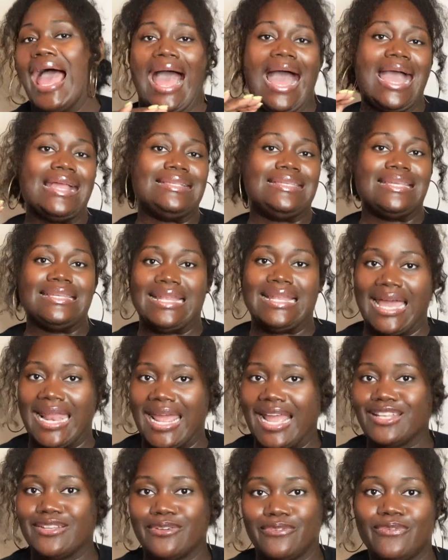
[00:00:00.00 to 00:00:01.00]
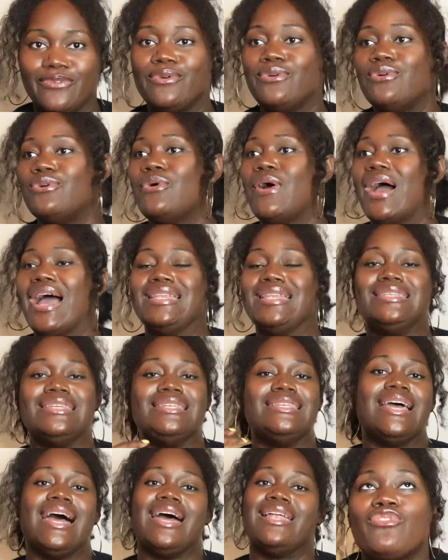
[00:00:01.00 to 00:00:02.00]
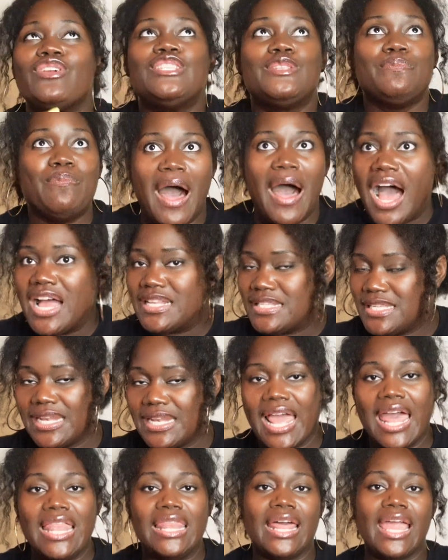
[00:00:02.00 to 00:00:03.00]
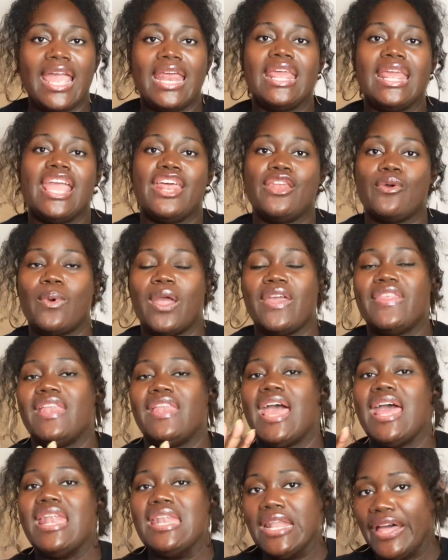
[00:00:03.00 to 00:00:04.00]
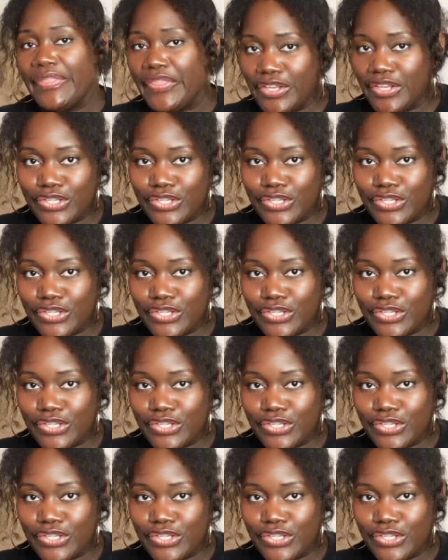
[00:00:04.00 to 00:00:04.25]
I did not act a fool. I did not respond to that lady in a way that had nothing